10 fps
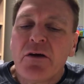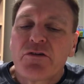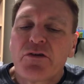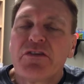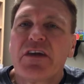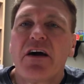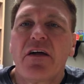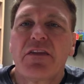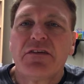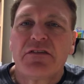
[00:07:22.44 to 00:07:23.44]
So I say
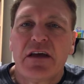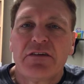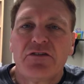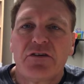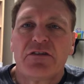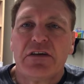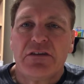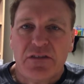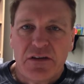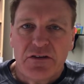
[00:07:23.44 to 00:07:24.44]
all these things, you know, it's
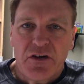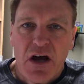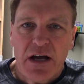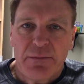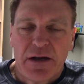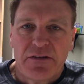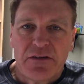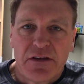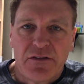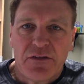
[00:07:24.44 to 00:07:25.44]
easy to talk about, it's
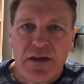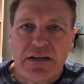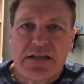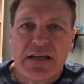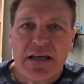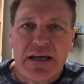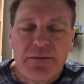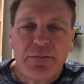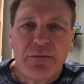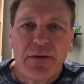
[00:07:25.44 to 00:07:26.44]
another thing to
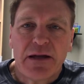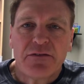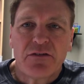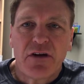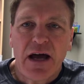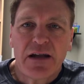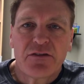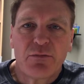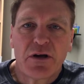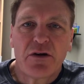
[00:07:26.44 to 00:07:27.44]
implement. So how
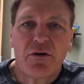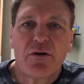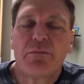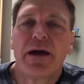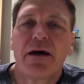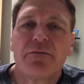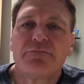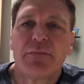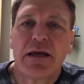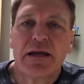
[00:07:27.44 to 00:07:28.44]
does one go about
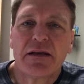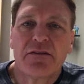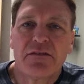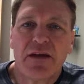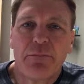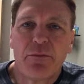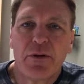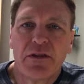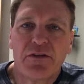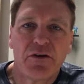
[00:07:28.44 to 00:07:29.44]
making a step
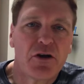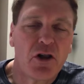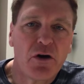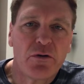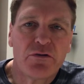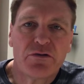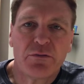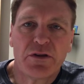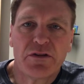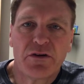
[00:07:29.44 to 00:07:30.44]
with your clothes or
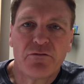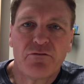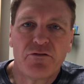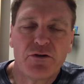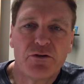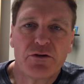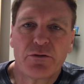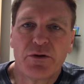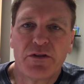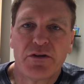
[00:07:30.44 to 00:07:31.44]
with your food or
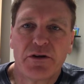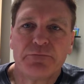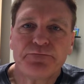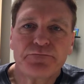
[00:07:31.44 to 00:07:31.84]
with your